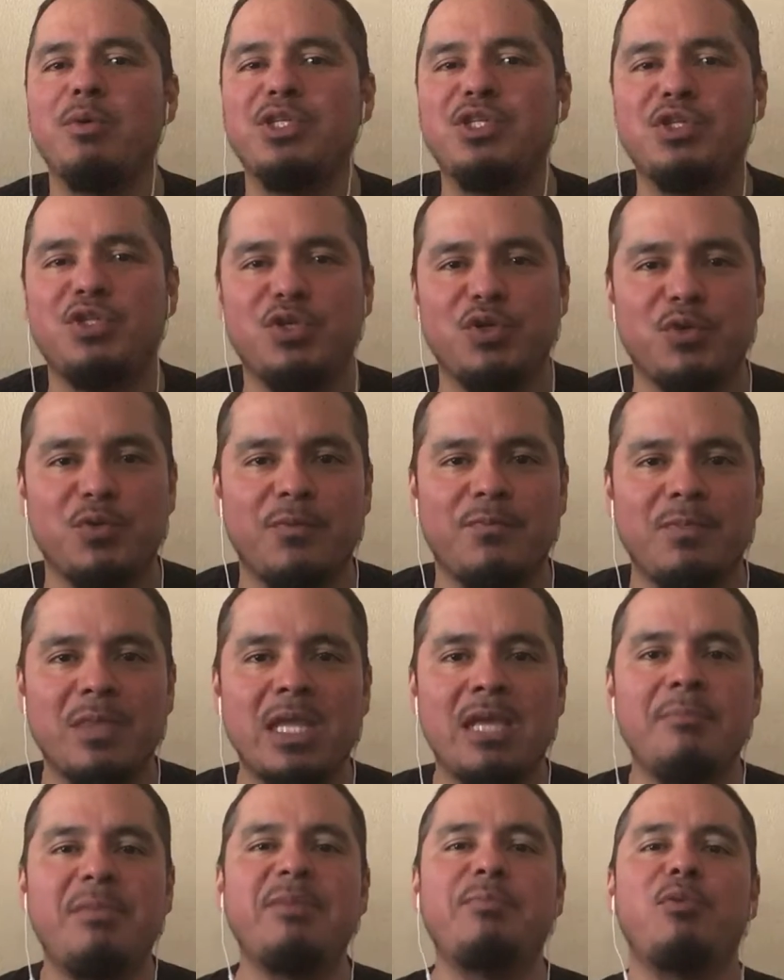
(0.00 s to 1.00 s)
would you do?
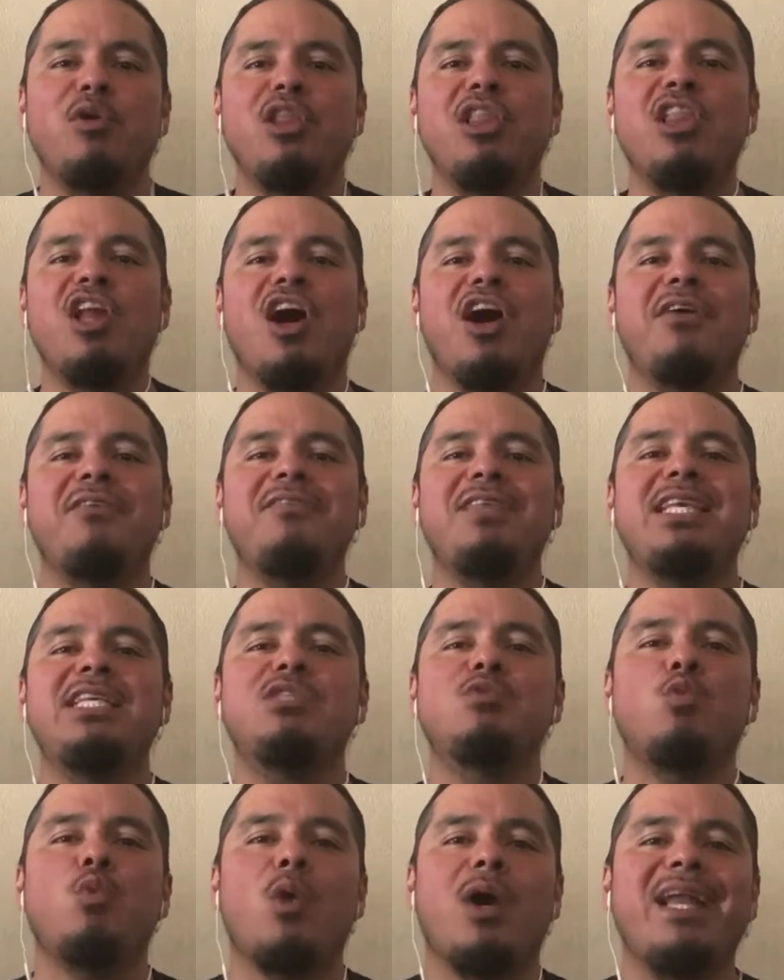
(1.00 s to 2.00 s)
People love
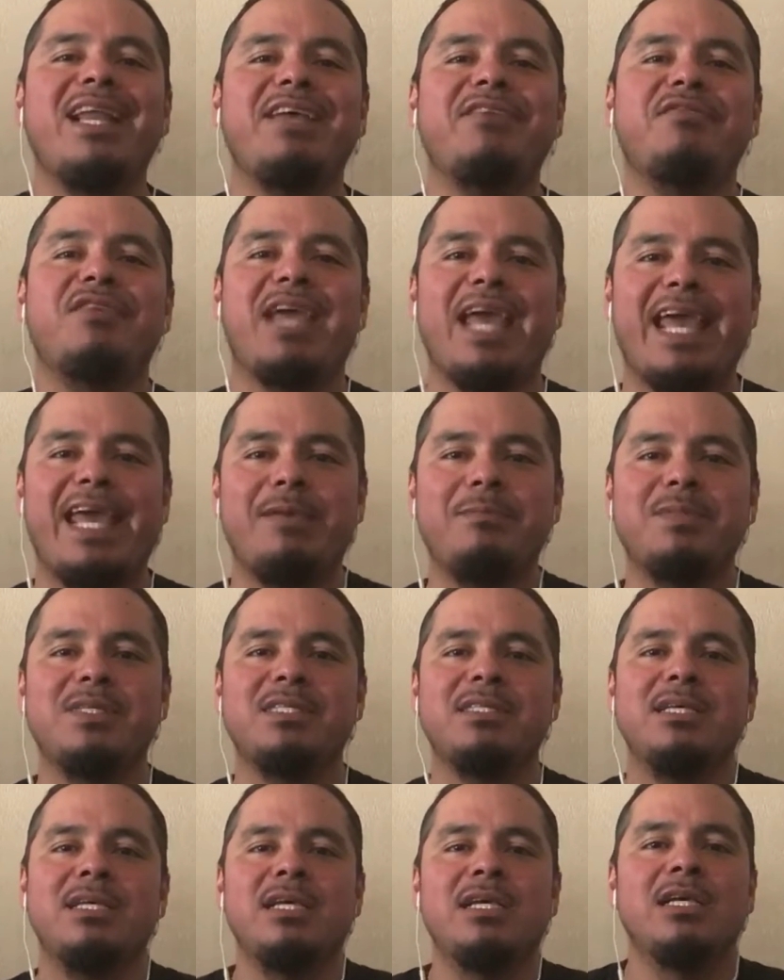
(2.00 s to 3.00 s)
these what if
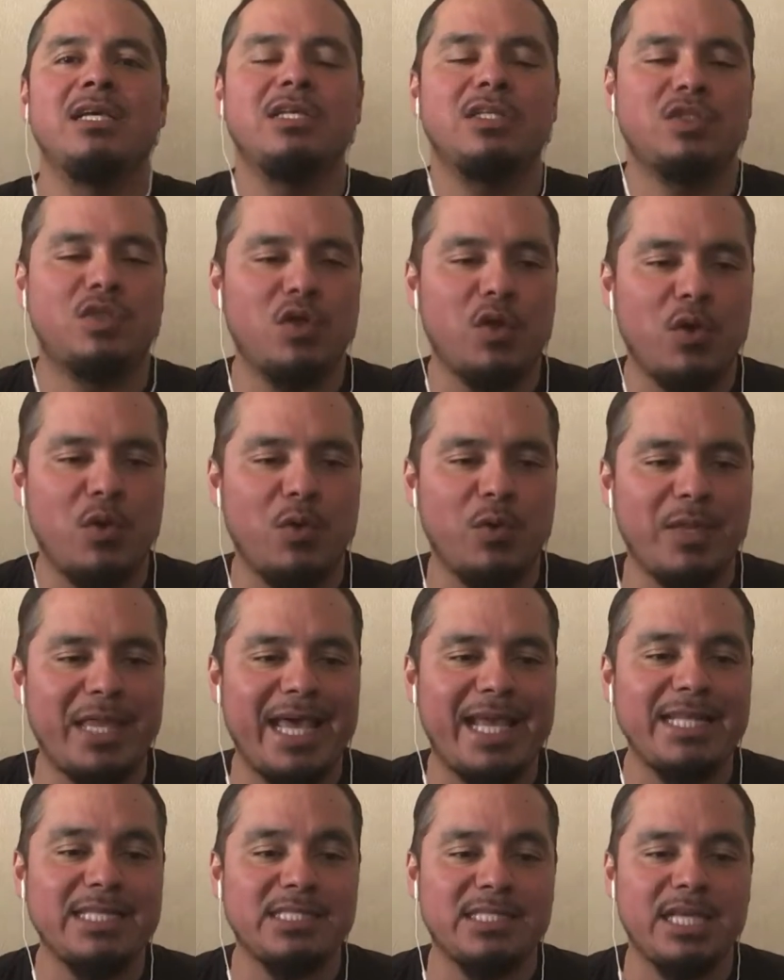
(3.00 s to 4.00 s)
games. So
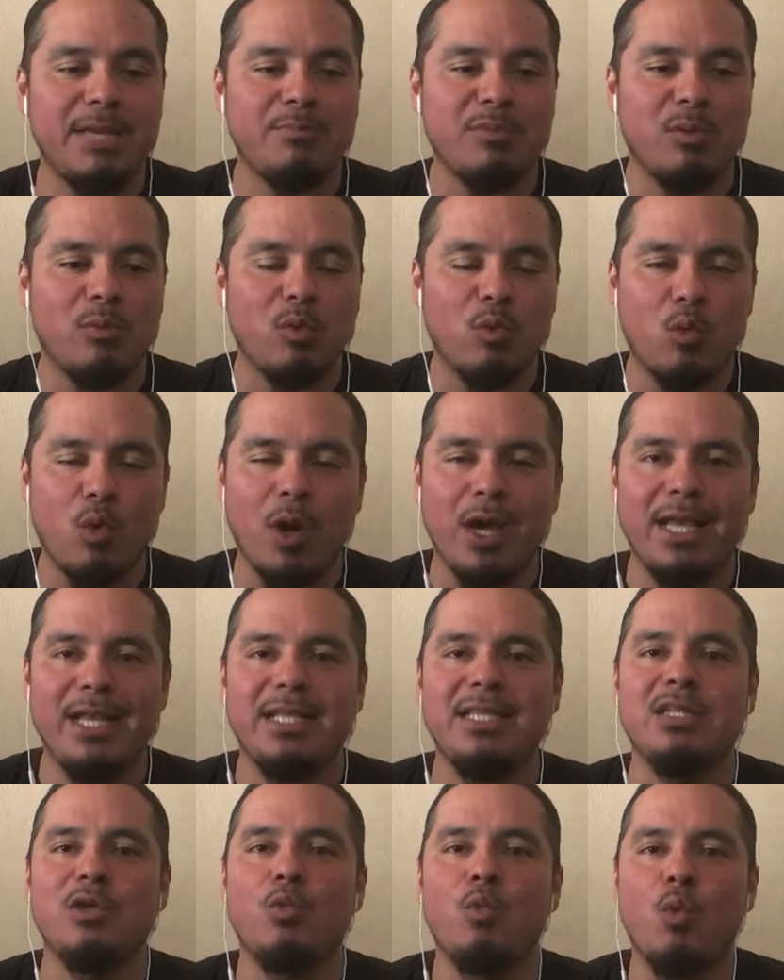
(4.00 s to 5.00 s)
that is tip number
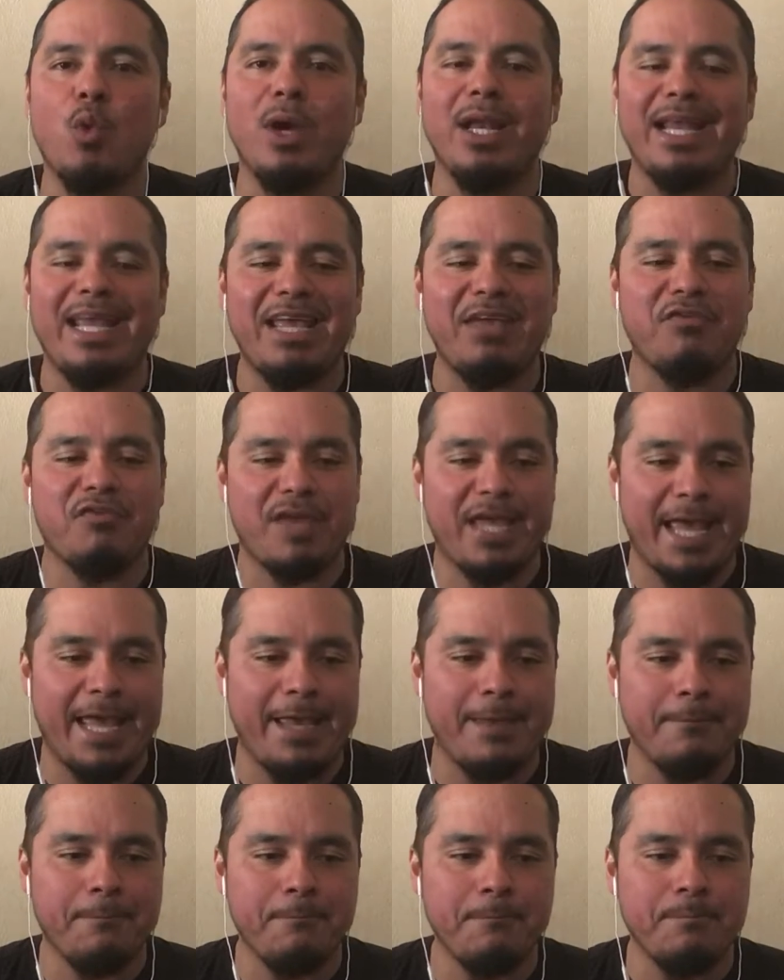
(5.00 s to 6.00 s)
one, the what if
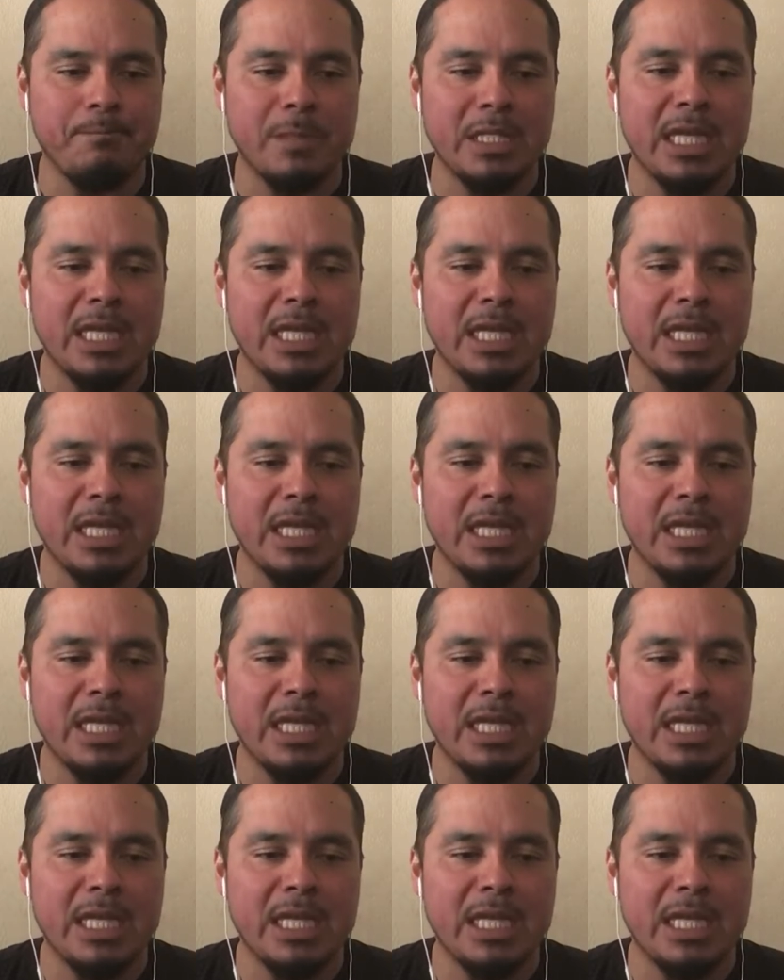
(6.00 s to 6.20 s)
game.